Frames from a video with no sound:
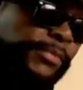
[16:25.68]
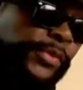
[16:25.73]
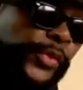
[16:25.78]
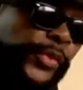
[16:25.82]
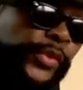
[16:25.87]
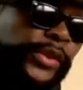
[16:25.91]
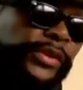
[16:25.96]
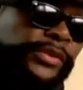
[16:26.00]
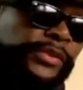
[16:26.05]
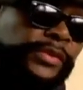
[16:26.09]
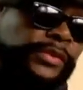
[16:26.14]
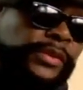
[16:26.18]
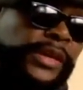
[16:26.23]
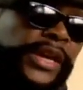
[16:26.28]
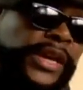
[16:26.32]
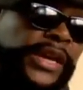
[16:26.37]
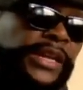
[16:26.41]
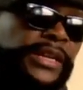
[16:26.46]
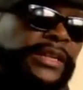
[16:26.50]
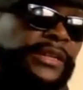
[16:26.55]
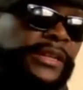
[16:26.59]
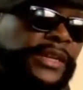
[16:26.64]
parental
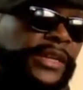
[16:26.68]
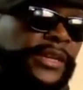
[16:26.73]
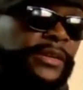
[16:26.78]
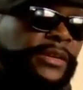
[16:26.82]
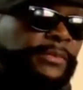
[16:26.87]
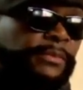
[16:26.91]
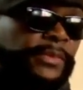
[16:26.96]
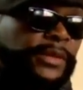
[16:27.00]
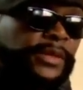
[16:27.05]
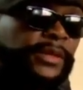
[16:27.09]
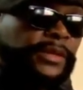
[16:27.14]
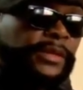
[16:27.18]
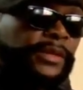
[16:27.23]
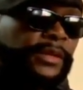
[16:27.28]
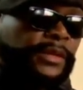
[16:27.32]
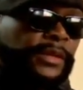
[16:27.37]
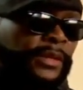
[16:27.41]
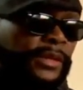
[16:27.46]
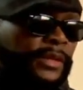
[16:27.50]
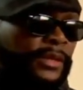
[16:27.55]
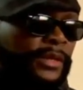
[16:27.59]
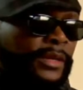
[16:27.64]
alienated me
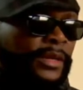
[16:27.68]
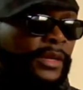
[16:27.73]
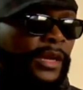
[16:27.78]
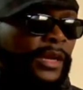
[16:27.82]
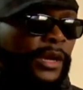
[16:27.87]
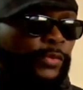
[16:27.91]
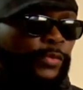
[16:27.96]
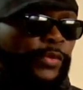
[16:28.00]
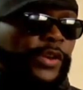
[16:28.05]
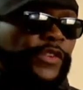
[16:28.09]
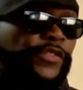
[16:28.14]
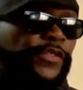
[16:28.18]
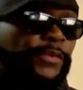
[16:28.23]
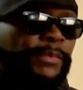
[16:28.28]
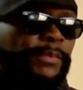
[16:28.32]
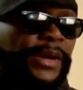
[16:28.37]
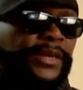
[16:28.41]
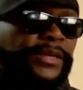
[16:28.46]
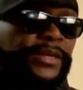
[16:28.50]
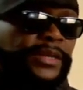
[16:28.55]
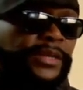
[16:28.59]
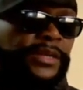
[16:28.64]
away from
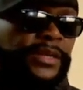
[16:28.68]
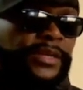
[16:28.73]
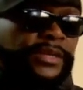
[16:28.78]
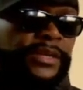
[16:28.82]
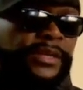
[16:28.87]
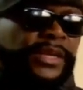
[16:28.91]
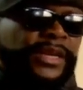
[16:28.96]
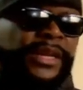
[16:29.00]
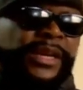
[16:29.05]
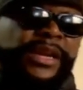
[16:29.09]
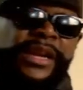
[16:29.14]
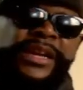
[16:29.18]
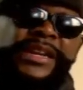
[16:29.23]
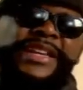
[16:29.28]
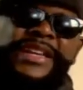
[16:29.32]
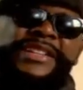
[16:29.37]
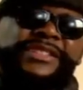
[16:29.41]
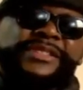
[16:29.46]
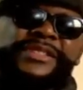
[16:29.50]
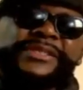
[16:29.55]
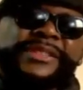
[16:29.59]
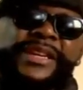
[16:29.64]
my kid, and
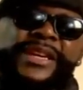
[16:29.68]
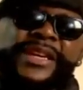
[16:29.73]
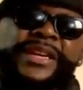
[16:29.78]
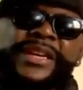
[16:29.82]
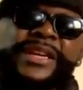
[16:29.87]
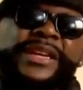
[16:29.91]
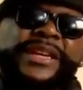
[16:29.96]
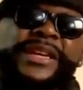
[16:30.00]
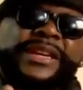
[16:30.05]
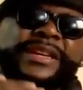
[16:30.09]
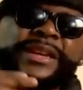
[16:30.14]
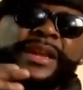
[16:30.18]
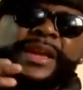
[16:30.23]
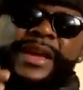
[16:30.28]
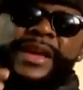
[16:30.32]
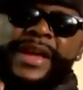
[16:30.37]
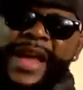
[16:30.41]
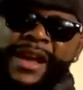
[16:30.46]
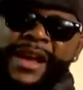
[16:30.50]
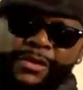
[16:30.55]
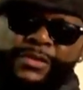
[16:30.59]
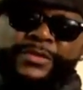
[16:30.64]
they just head
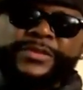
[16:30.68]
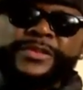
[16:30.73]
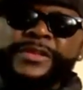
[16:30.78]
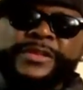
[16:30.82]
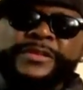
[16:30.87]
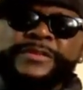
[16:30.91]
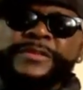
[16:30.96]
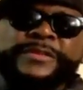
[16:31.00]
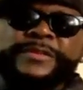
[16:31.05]
out.